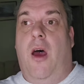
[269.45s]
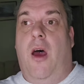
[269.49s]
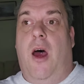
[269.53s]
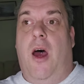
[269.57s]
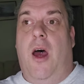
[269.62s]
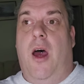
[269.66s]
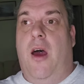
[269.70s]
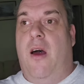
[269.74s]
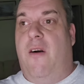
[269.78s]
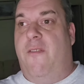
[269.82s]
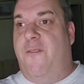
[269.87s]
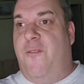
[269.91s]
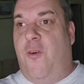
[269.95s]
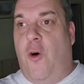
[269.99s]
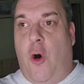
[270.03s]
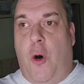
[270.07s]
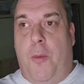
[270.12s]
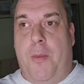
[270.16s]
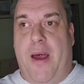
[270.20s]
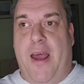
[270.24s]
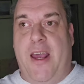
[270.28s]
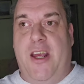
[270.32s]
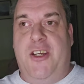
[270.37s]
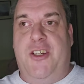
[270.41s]
uh,
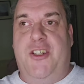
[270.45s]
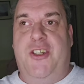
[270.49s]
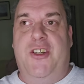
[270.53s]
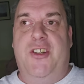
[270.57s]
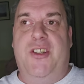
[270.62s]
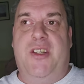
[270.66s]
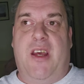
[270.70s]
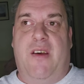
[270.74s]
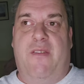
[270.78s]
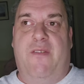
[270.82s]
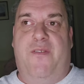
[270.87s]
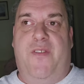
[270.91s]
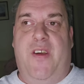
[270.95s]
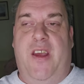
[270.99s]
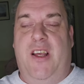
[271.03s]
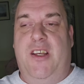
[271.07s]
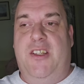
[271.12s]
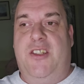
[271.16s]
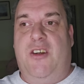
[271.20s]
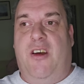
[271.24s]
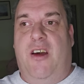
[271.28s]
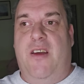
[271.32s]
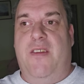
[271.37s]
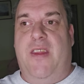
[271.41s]
formations, and
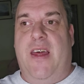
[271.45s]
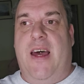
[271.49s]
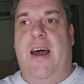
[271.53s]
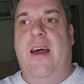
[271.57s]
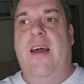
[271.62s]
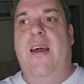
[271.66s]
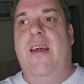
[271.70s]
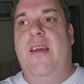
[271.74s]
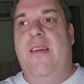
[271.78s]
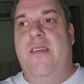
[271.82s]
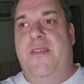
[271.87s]
things like that.